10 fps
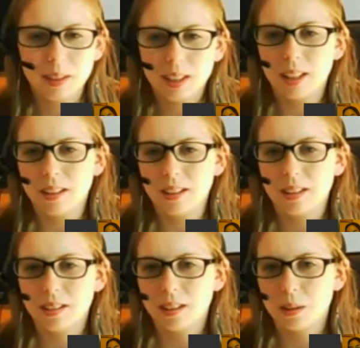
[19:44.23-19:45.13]
yeah,
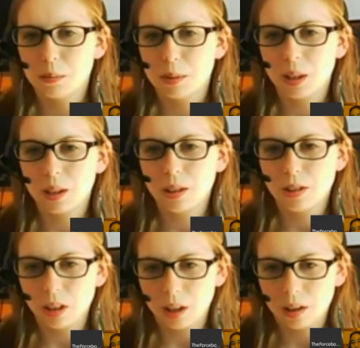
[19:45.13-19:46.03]
this is a pretty good
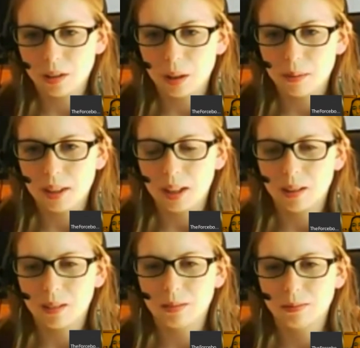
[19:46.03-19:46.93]
show. Comes
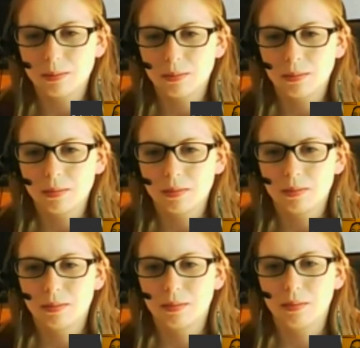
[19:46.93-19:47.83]
out
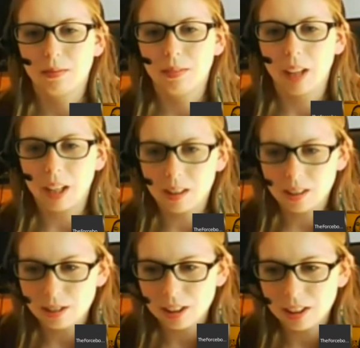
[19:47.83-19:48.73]
later
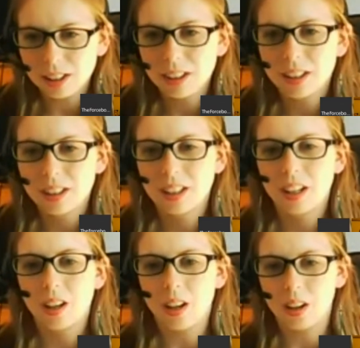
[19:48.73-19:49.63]
this year
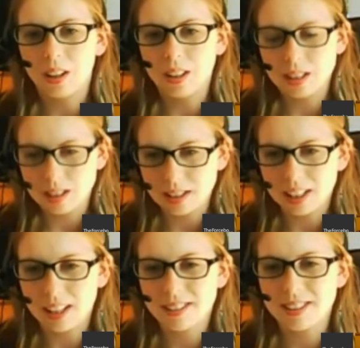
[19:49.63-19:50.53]
on
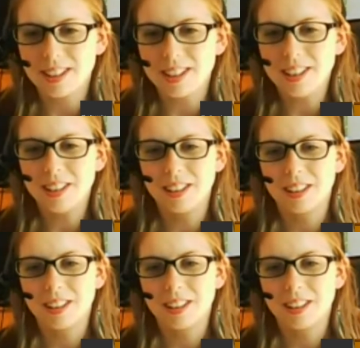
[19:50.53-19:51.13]
Disney XD.